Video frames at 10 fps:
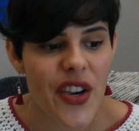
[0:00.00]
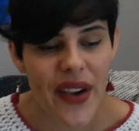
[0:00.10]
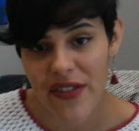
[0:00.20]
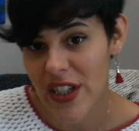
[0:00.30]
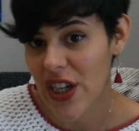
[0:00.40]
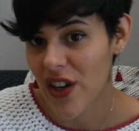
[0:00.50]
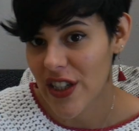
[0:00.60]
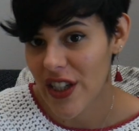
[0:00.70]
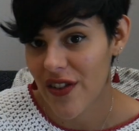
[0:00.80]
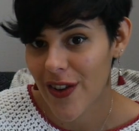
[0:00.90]
crafty
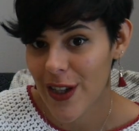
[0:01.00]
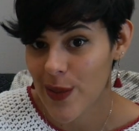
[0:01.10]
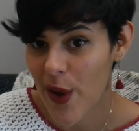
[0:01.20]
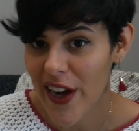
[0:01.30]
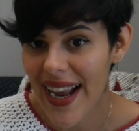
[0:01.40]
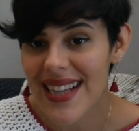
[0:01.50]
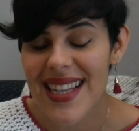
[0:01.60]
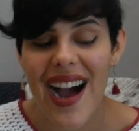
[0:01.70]
content for this podcast.